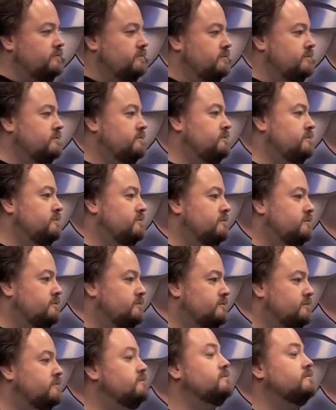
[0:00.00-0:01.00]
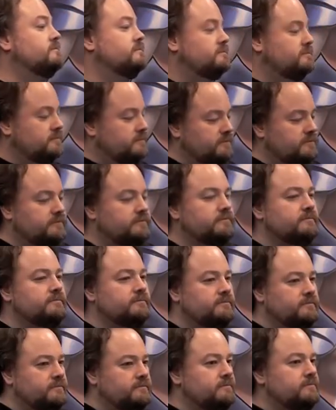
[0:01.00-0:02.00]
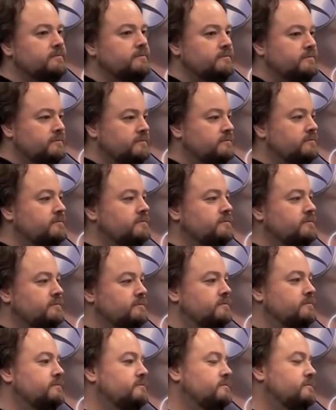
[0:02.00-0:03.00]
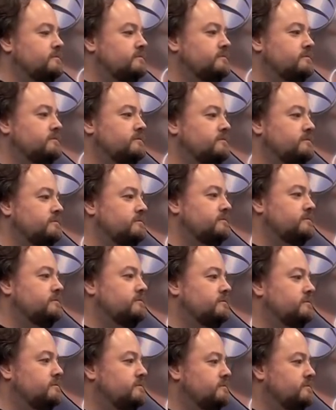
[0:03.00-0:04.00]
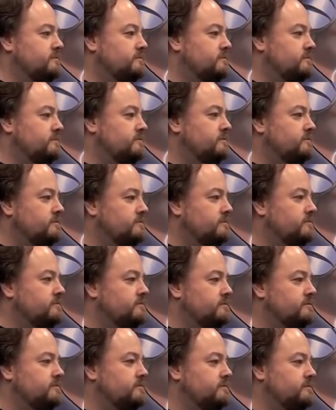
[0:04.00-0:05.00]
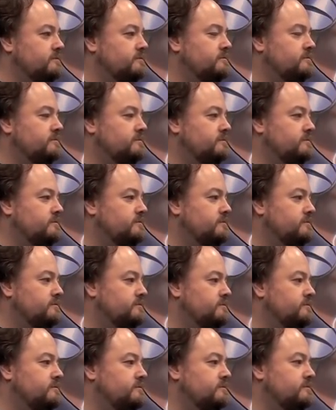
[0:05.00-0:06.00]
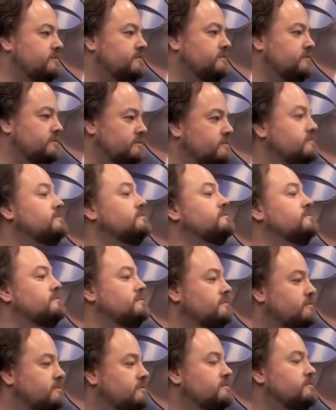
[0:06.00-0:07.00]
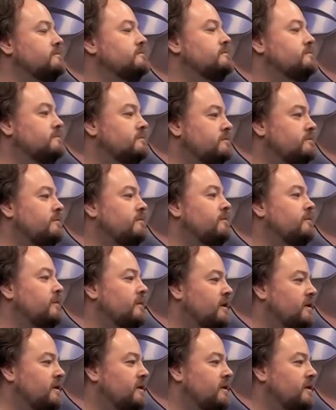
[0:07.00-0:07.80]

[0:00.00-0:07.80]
This person isn't speaking.